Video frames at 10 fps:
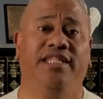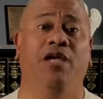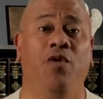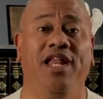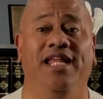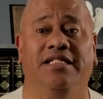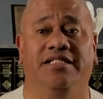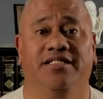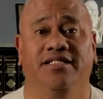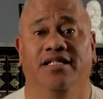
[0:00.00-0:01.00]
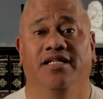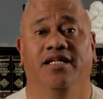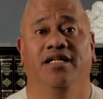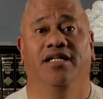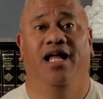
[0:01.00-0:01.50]
witnessed
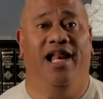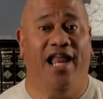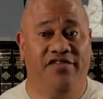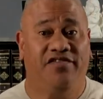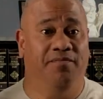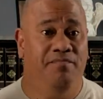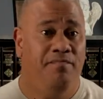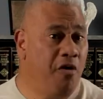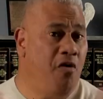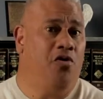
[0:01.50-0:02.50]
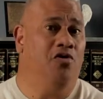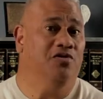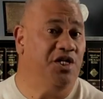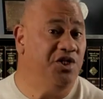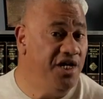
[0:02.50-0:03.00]
a lot of the
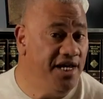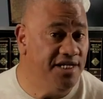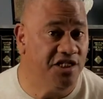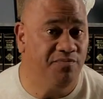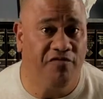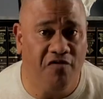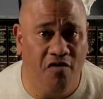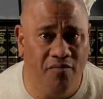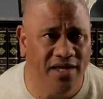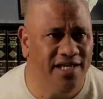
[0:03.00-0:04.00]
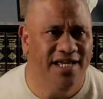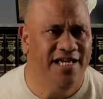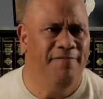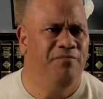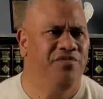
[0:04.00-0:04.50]
miracles that Jesus performed, and
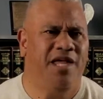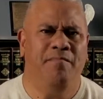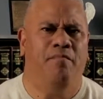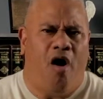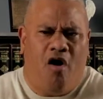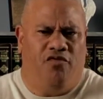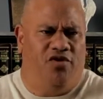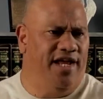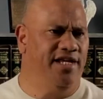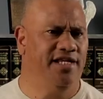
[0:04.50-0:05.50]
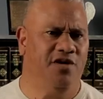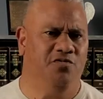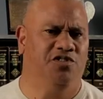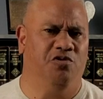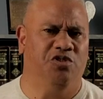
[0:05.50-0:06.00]
they marveled at it. They
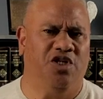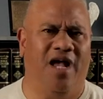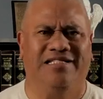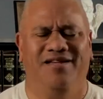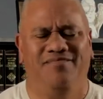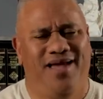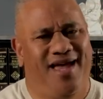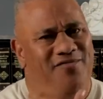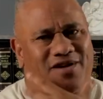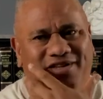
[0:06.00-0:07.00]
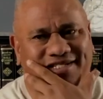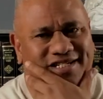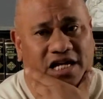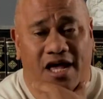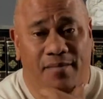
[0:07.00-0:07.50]
were so shocked, said, man, what is
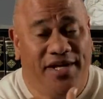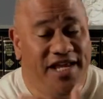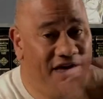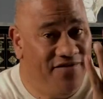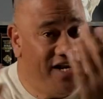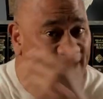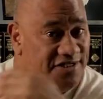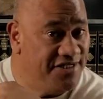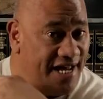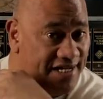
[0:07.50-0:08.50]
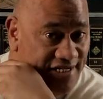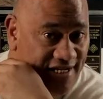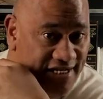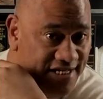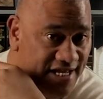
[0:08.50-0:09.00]
this? But they haven't exercised it
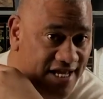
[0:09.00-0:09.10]
yet.